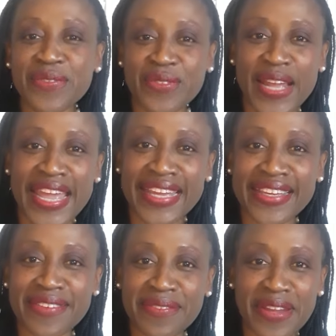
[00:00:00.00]
frank
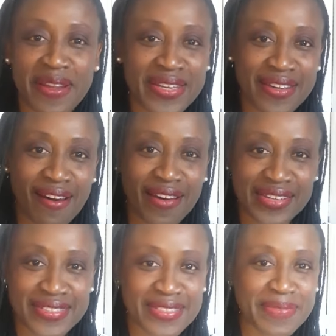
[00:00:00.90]
and very
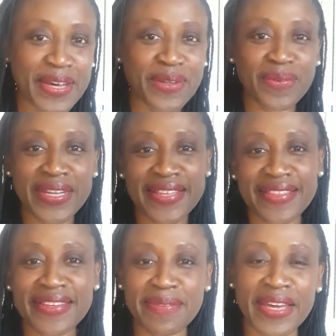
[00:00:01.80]
honest about what I
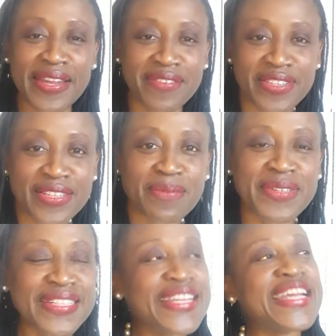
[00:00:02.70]
think about everything.
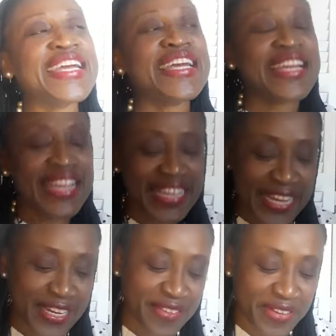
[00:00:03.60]
But in
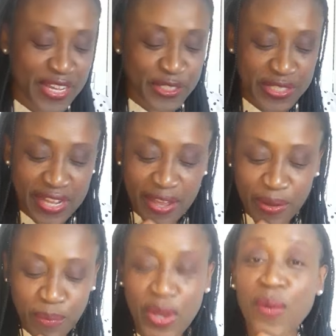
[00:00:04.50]
any event,
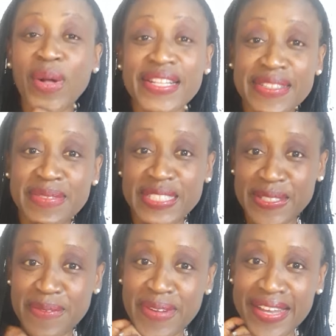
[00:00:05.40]
um, welcome
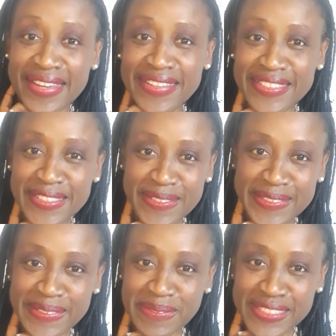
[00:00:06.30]
to my
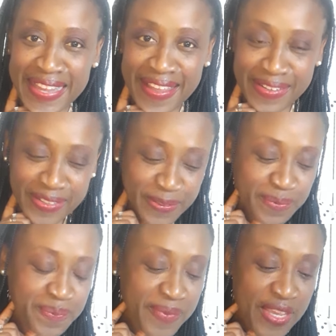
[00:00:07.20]
YouTube channel.
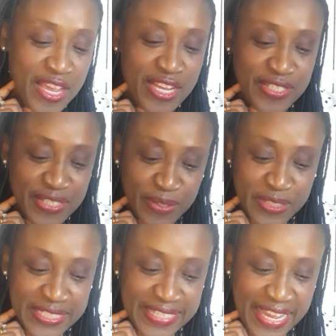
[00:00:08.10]
So
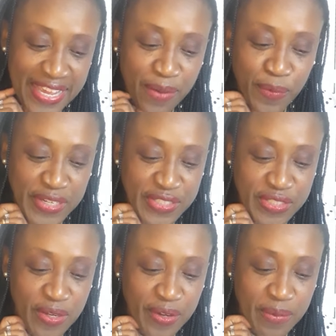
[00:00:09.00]
today I wanted to
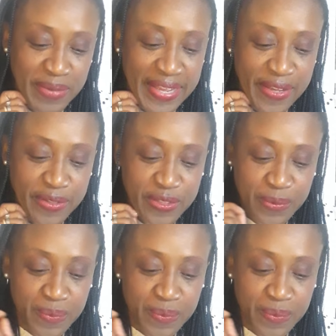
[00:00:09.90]
talk about